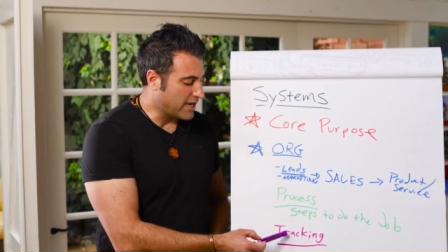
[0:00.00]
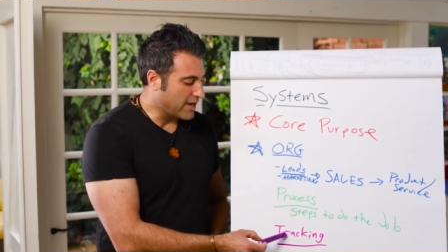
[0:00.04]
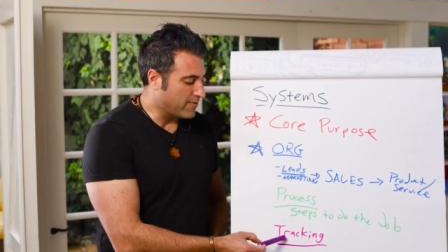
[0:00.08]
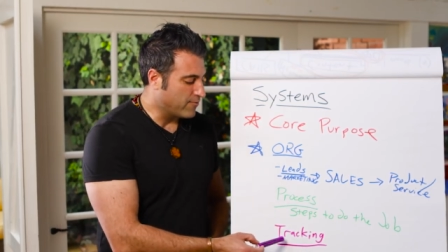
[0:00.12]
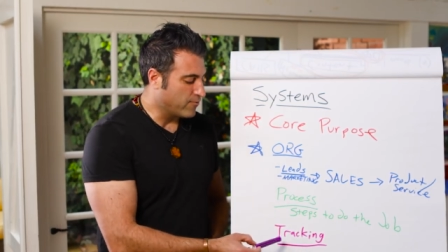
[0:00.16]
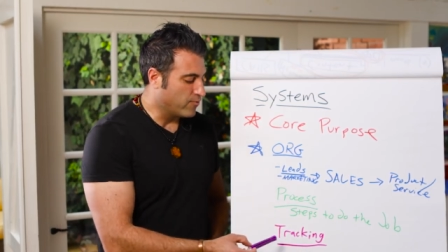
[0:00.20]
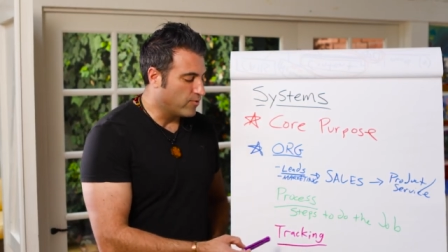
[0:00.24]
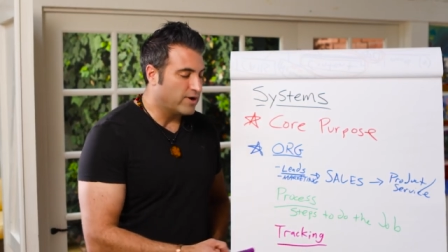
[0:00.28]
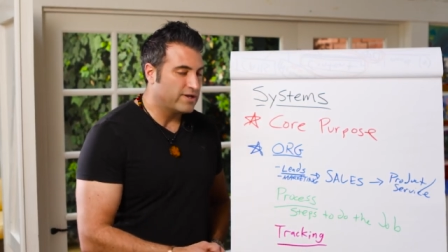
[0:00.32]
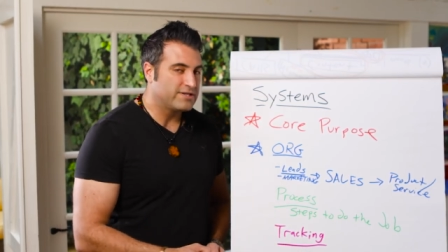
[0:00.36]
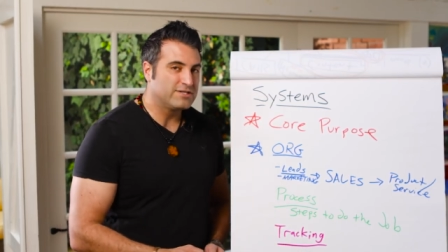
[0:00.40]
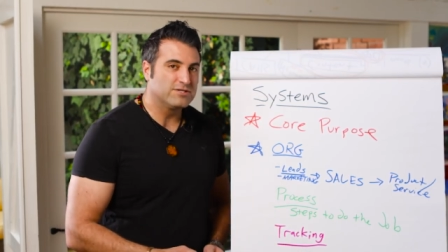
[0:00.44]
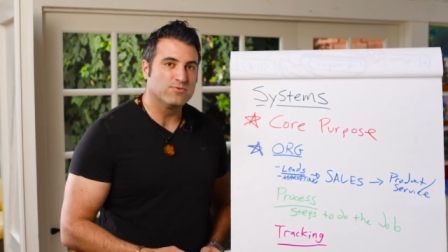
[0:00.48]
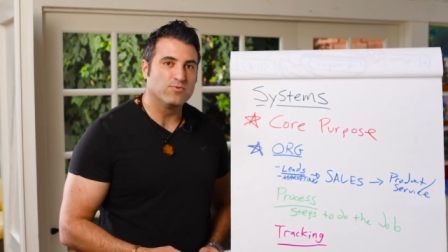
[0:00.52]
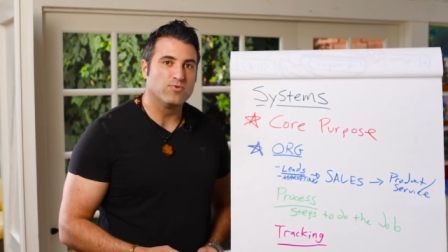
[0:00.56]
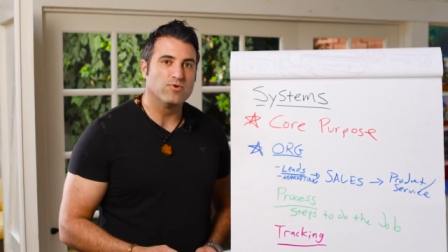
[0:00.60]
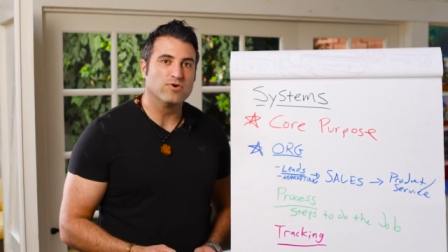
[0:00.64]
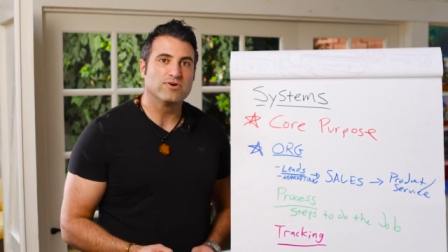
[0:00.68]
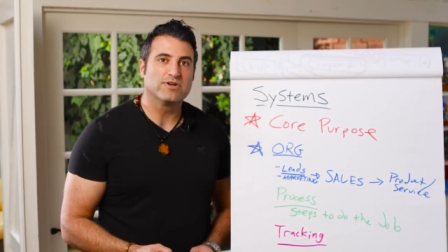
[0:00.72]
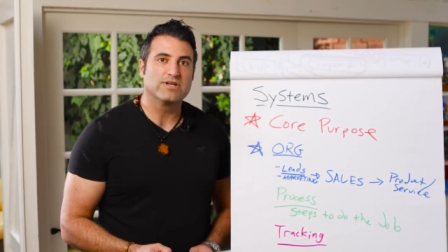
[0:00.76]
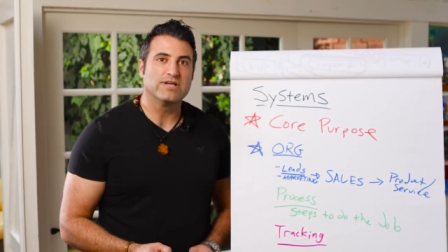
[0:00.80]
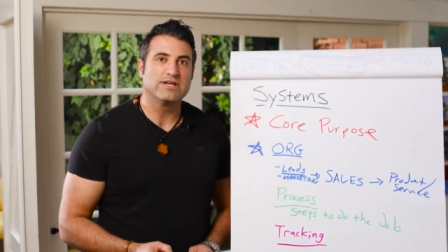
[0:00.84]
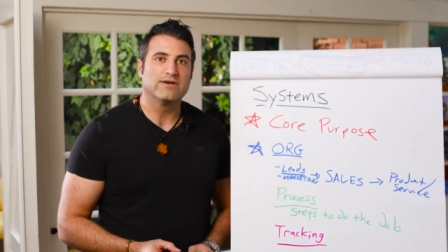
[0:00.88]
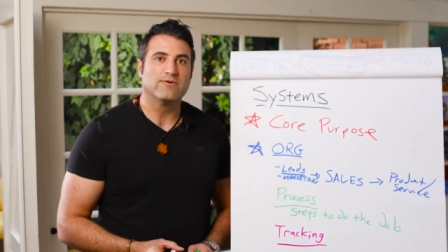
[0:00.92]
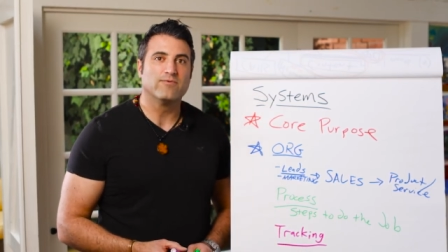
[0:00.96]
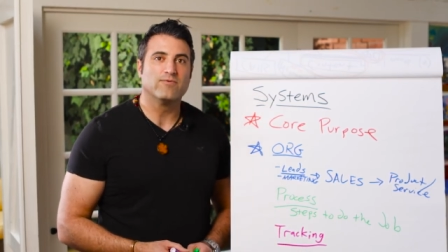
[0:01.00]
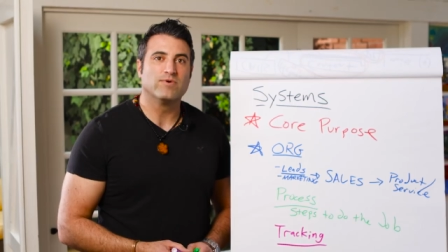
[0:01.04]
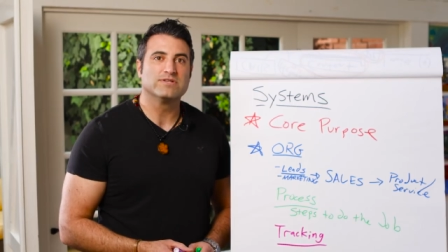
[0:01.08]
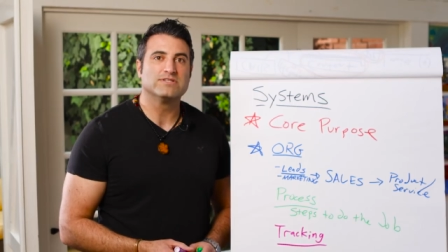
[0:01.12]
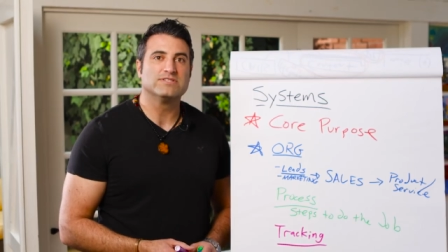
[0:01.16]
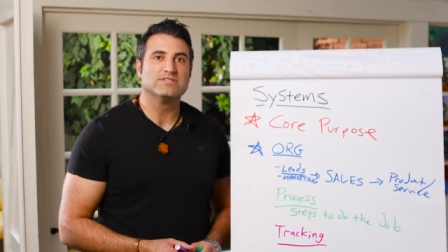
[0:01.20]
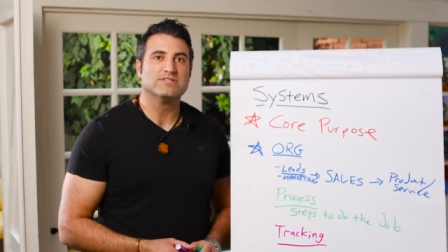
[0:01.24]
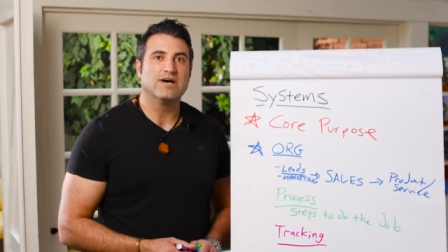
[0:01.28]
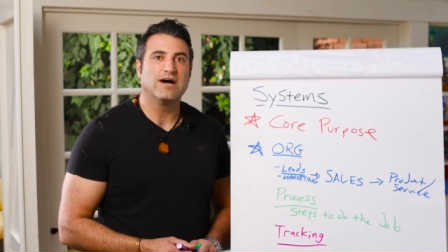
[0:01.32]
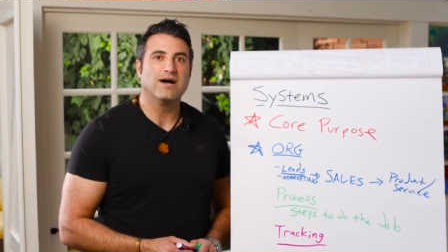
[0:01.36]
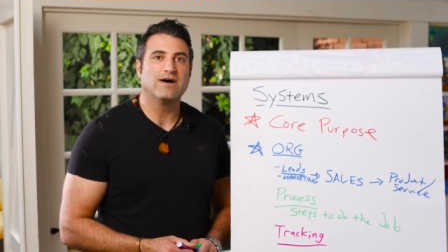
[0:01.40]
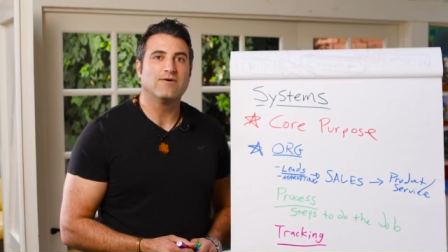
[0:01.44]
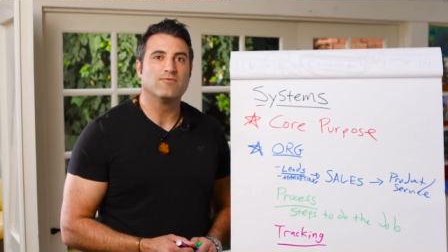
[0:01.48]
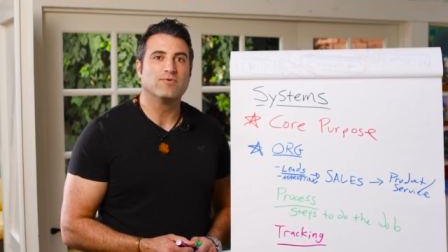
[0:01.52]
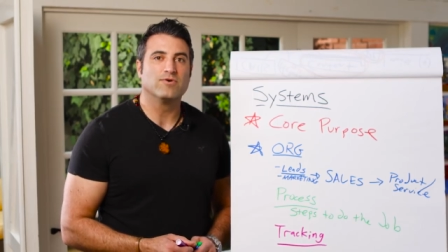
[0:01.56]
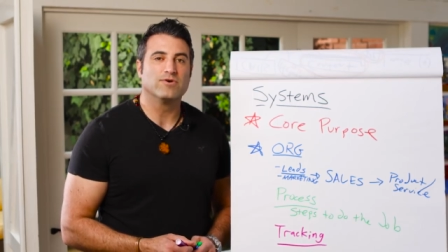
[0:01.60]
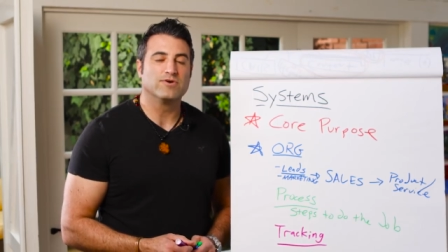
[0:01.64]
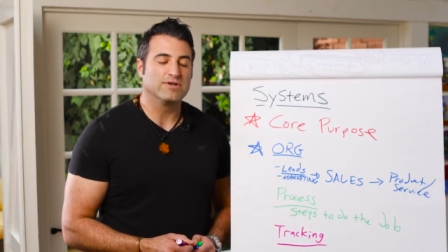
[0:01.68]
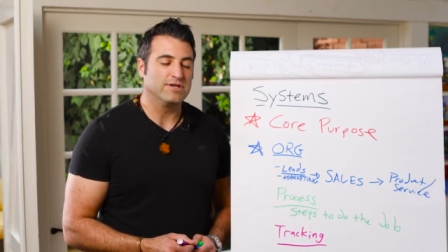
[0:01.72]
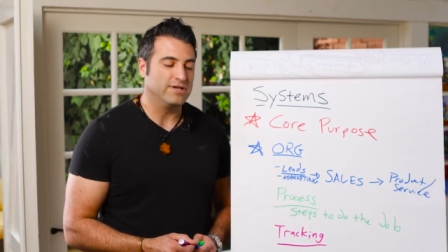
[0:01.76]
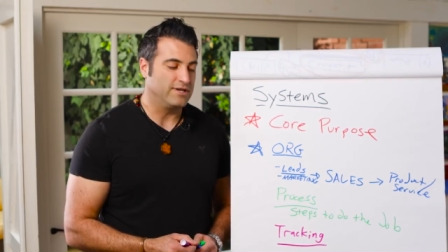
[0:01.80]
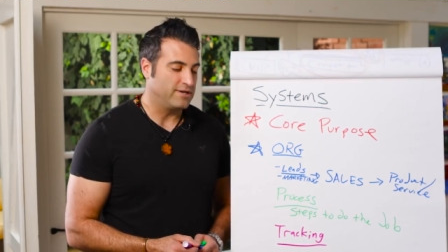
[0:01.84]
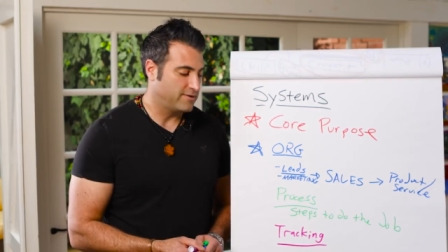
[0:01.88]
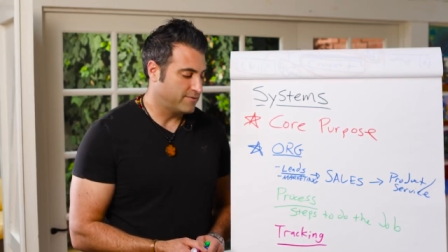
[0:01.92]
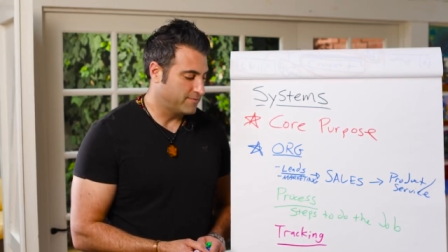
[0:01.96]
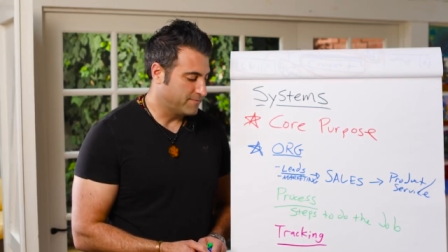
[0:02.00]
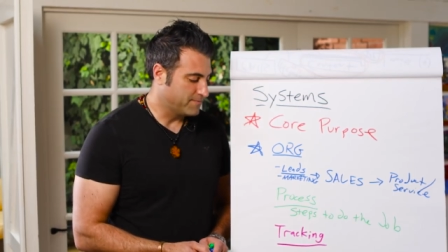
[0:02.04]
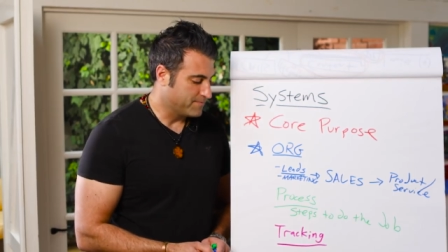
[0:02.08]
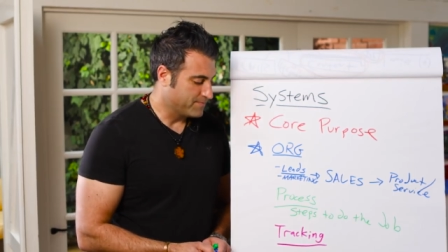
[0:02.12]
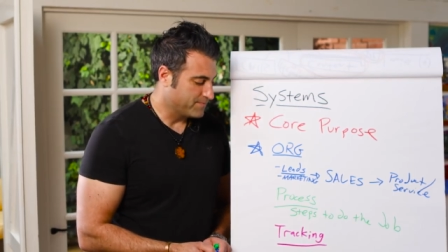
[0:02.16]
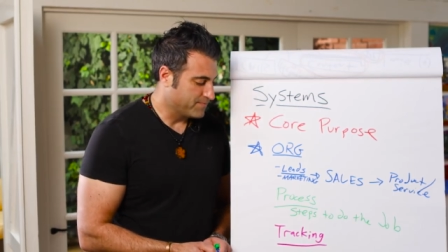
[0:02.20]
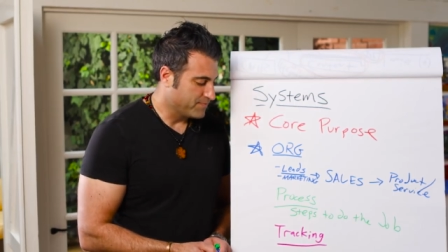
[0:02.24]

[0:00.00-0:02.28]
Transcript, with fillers: at what's working and what's not working.